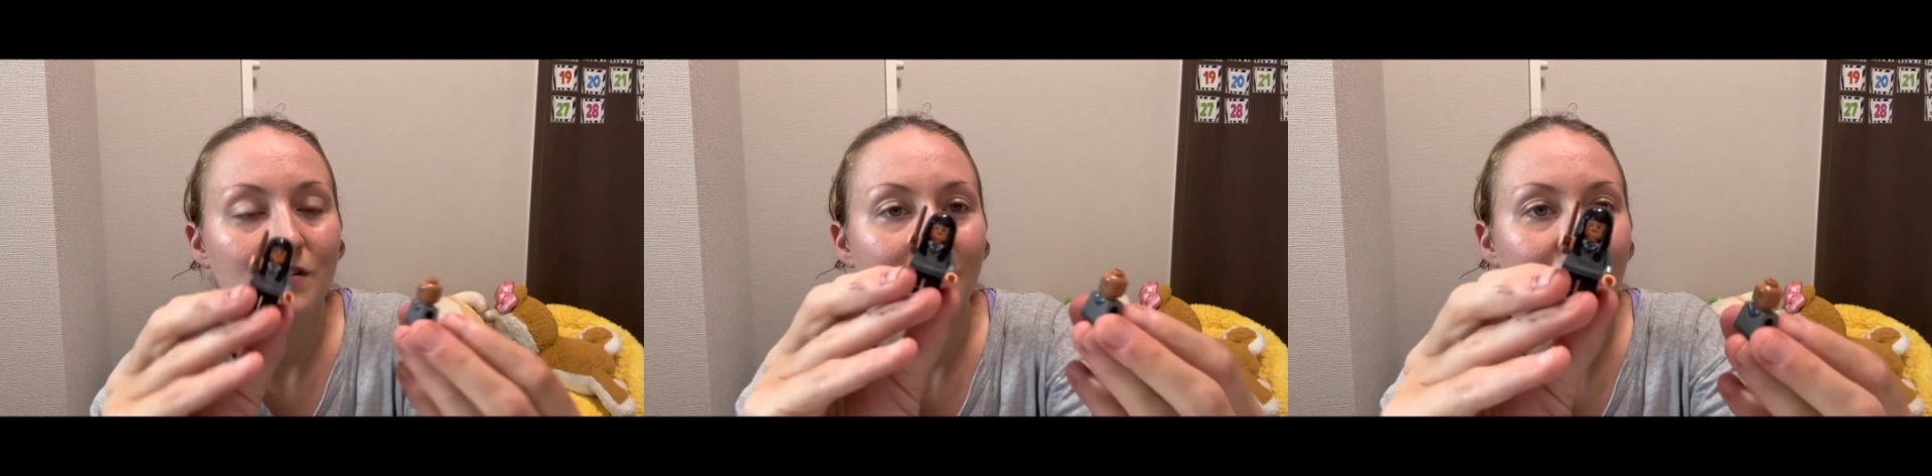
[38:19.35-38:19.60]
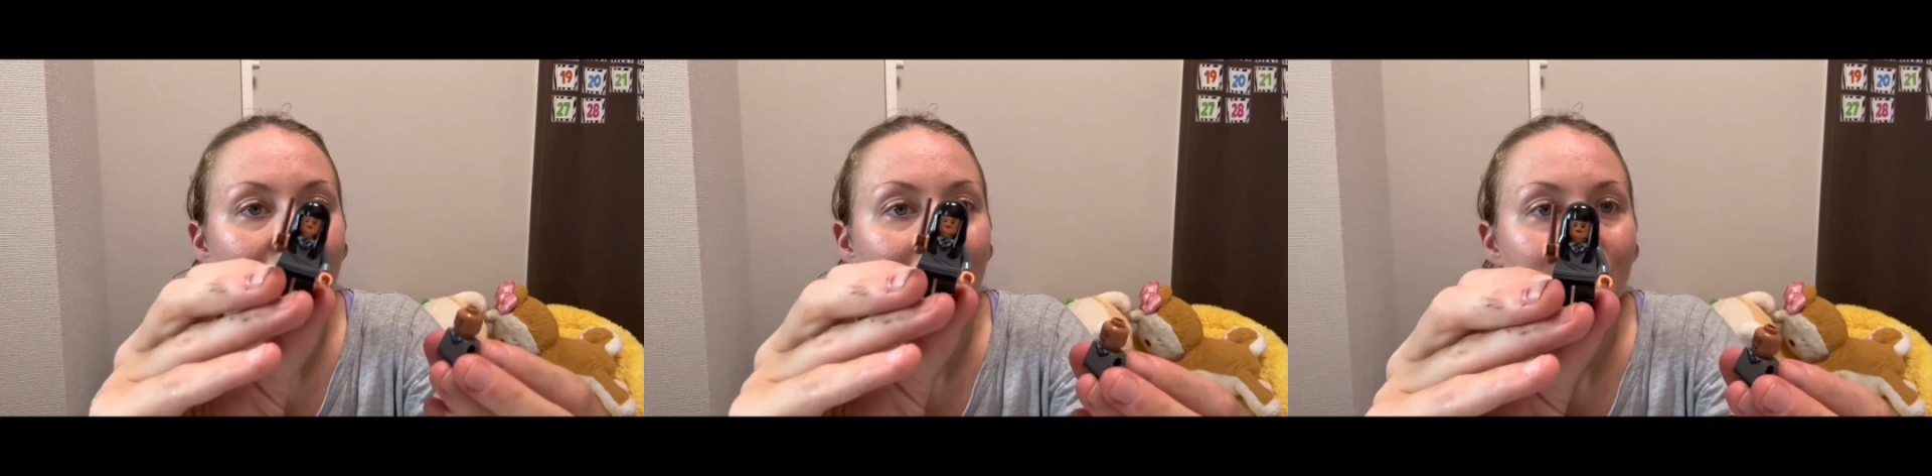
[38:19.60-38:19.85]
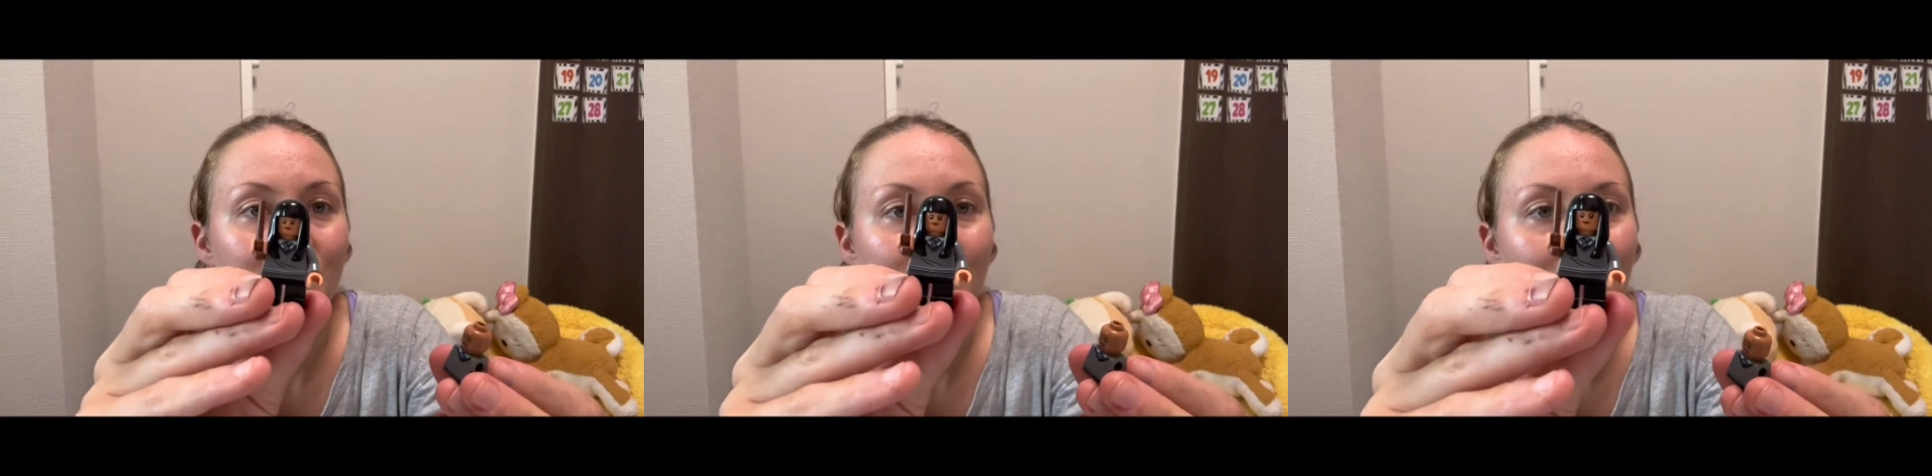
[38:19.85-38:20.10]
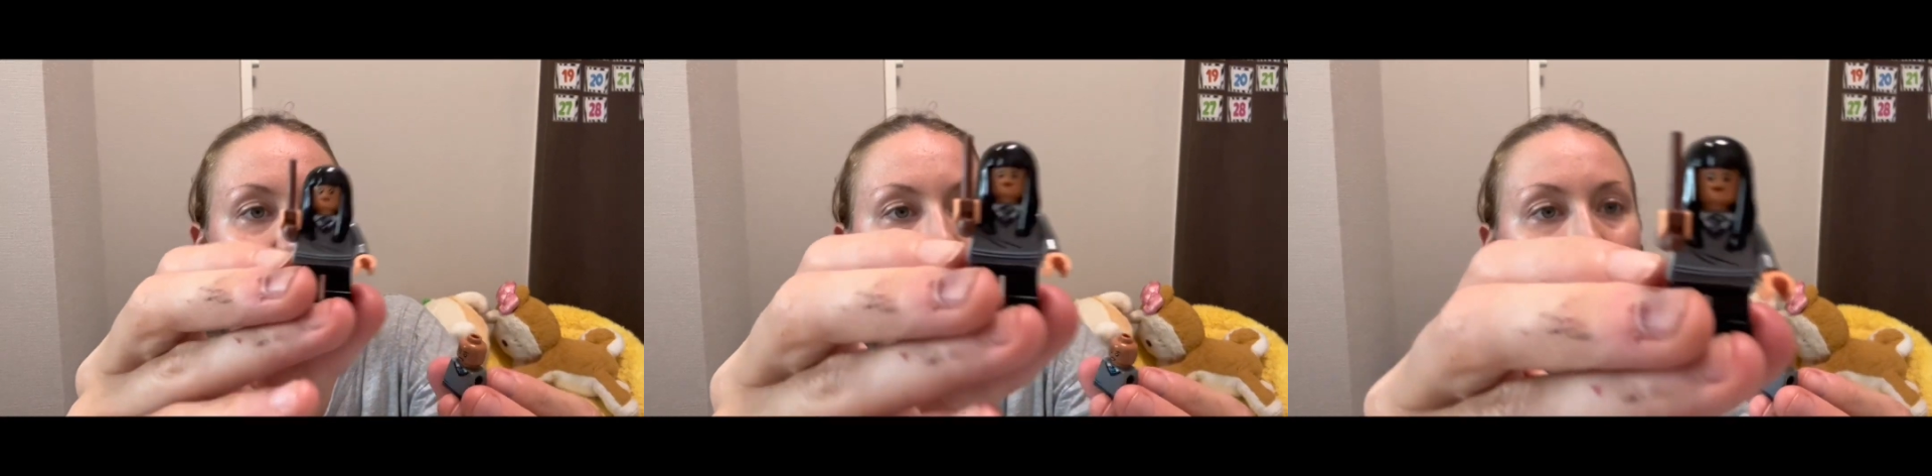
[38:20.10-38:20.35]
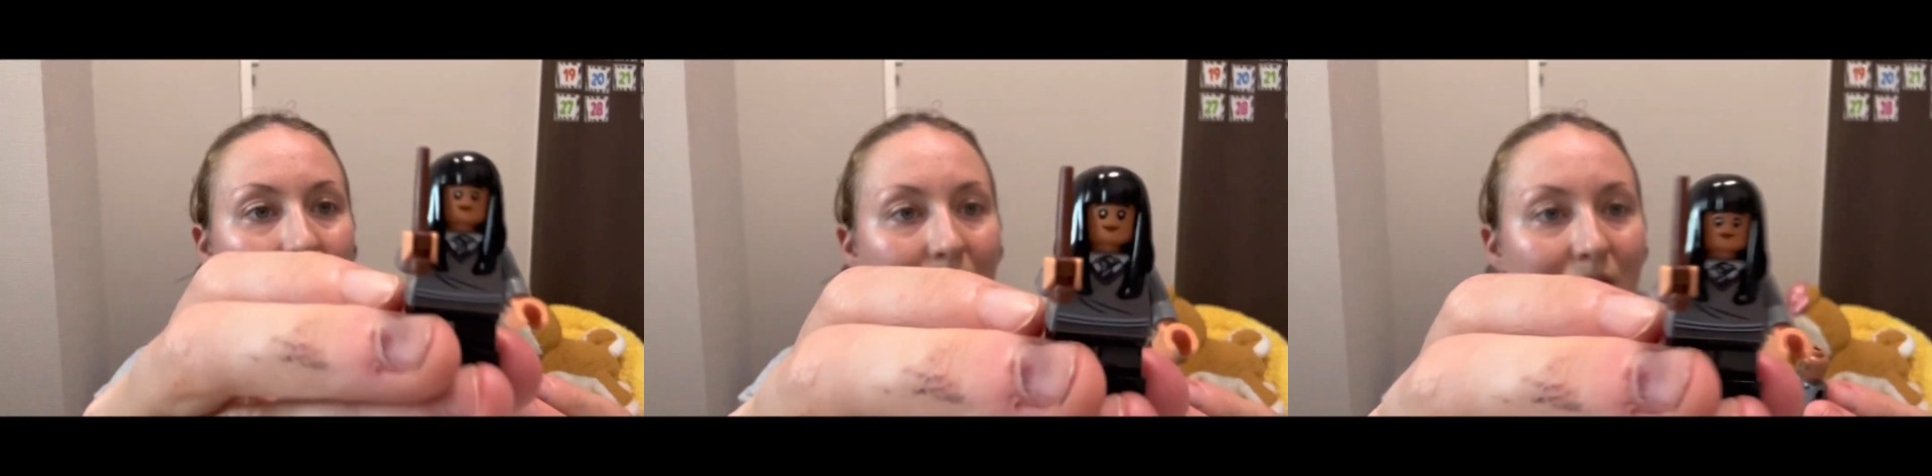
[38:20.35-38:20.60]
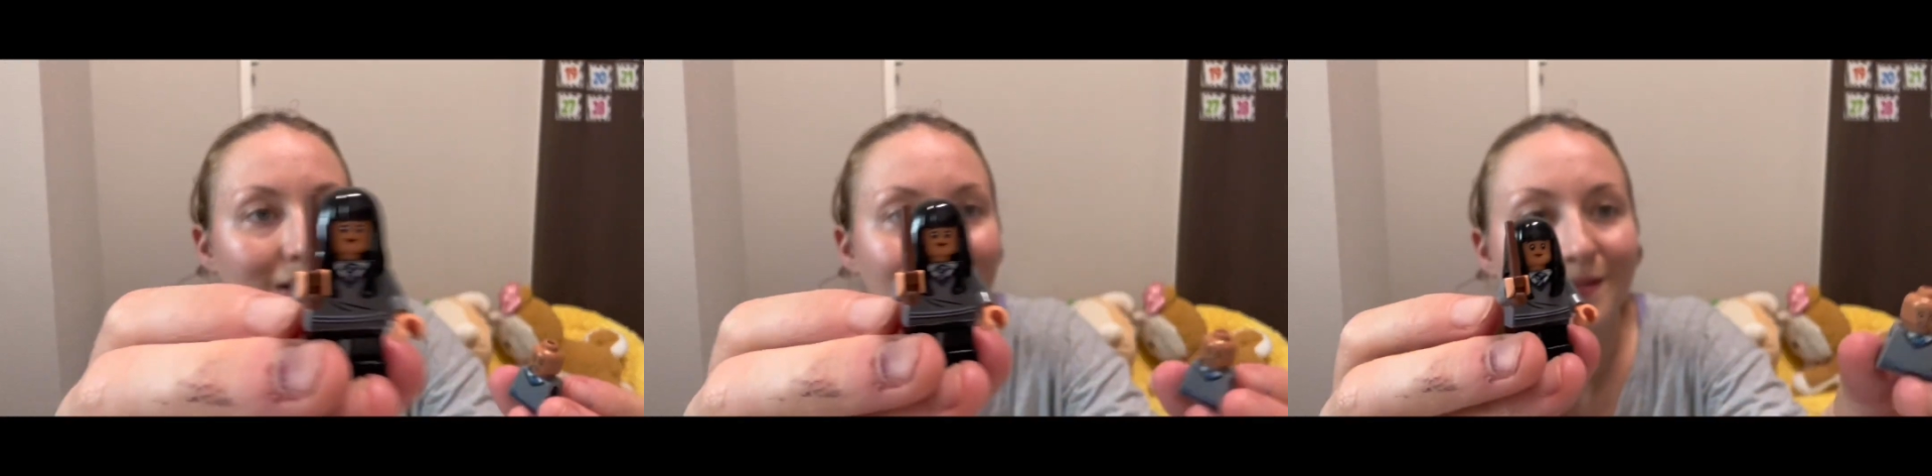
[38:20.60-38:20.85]
like this one looks way
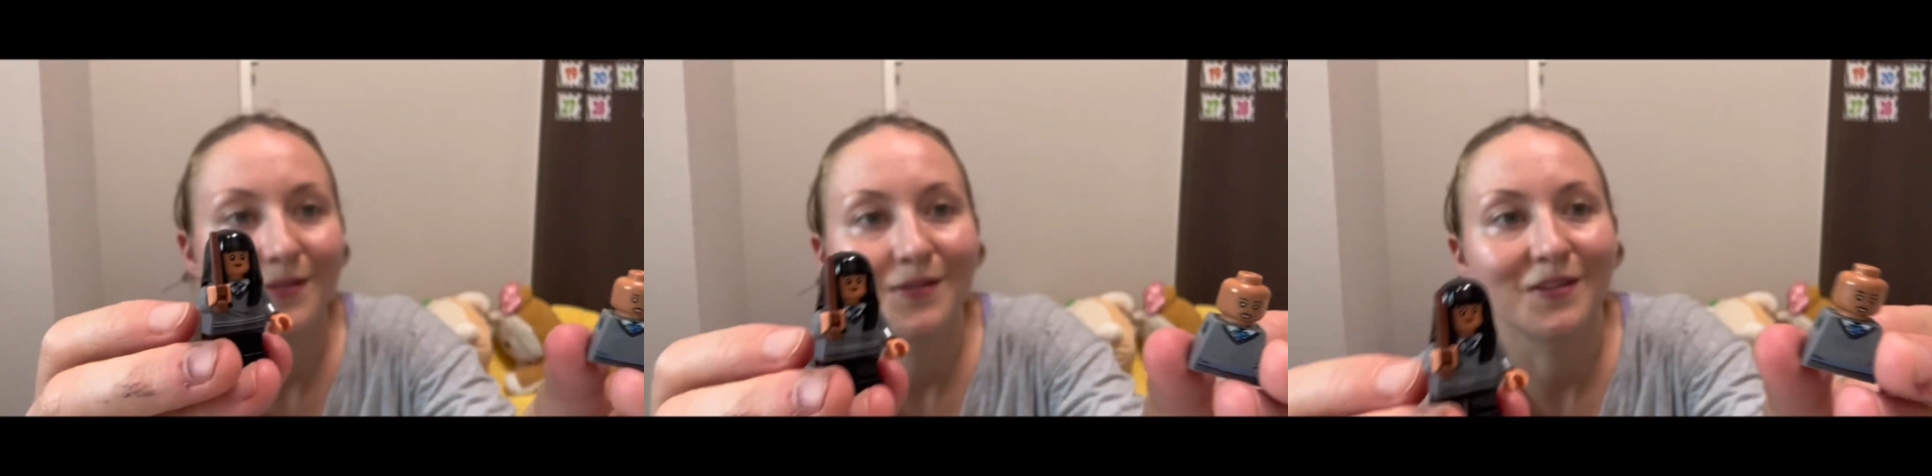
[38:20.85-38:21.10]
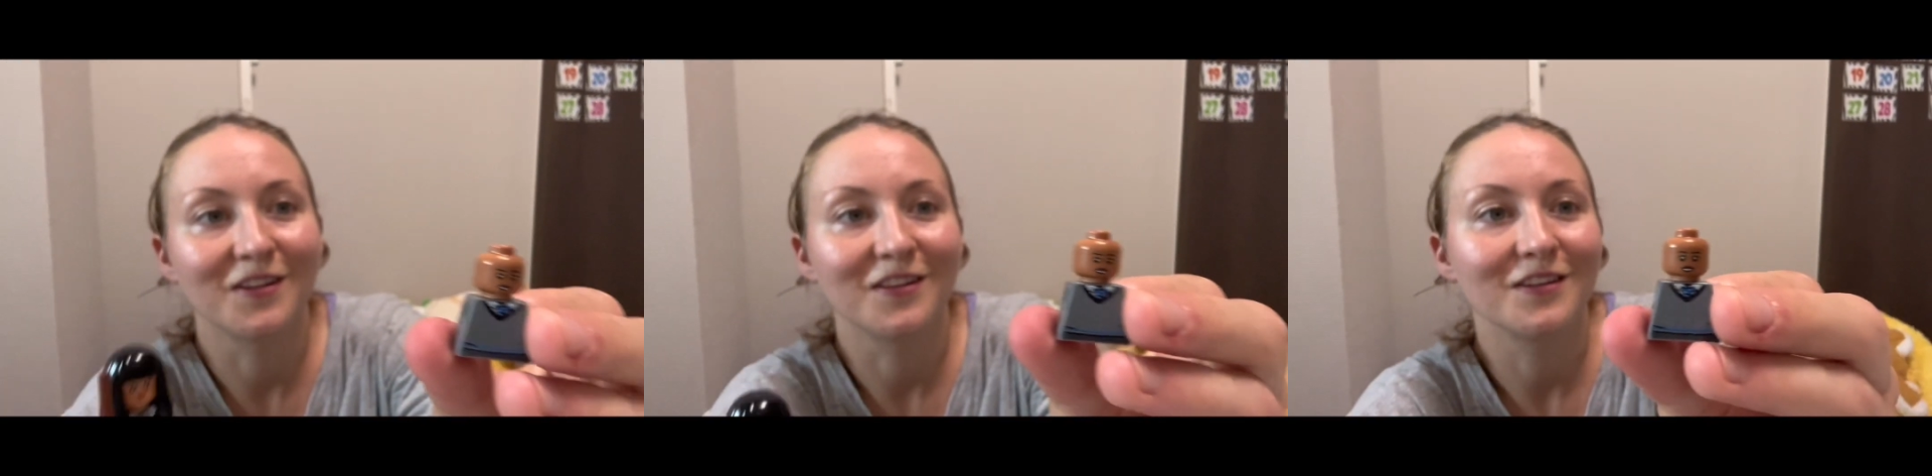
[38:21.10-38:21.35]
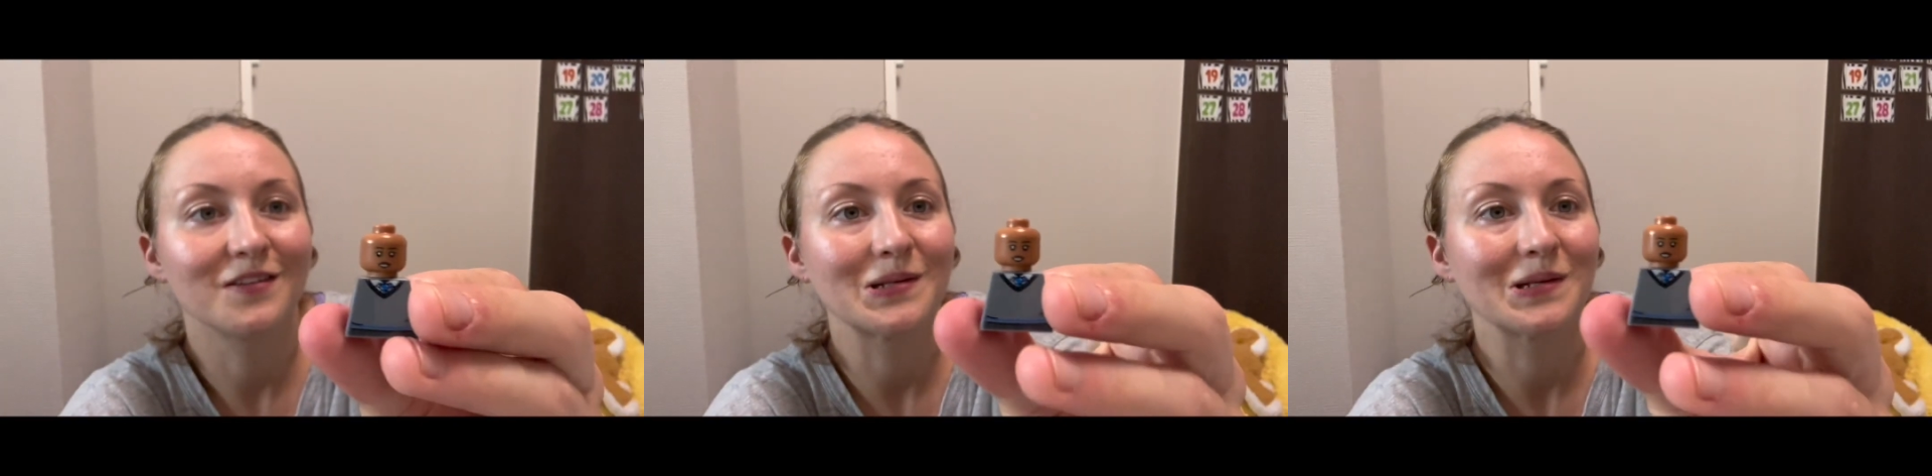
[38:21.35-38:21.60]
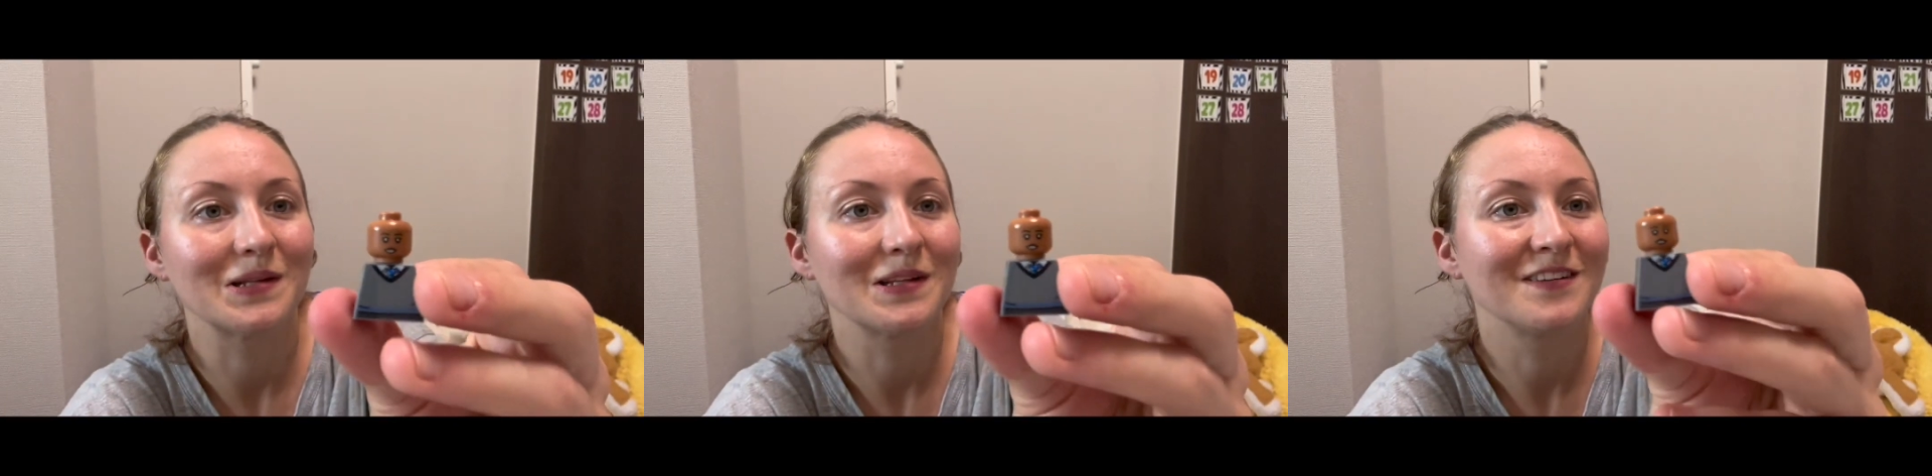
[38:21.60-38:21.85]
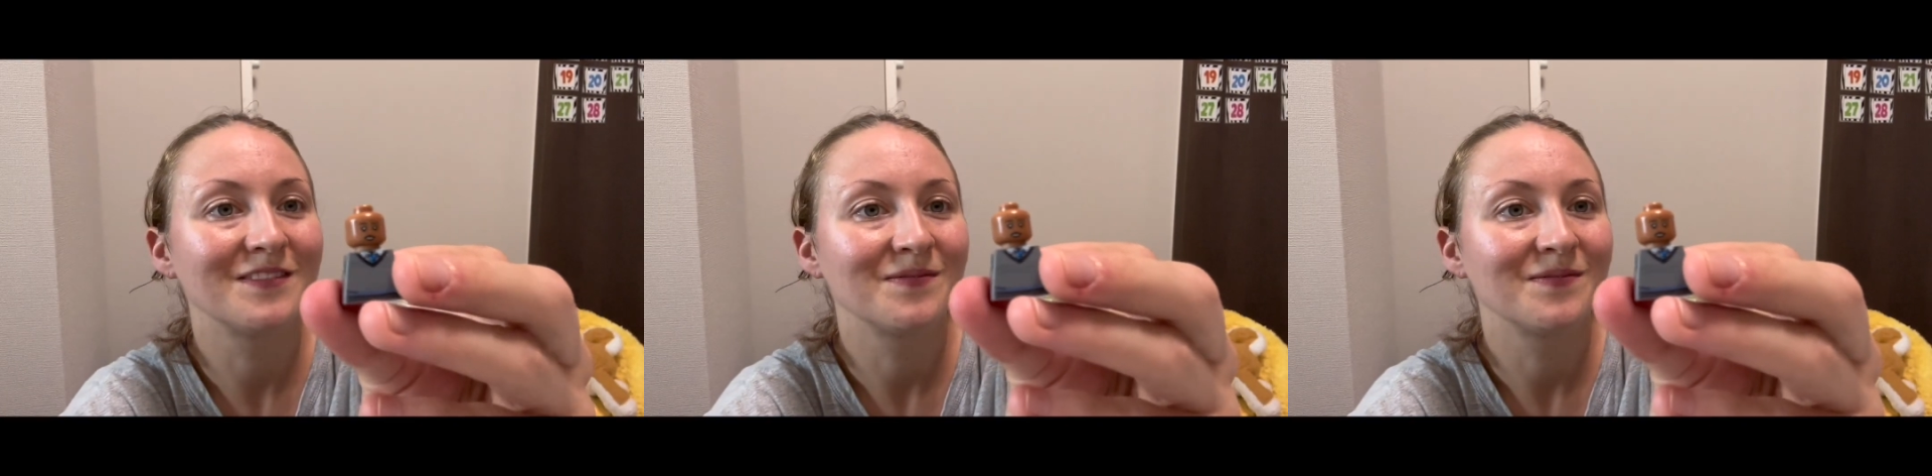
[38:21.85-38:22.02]
nicer than this one.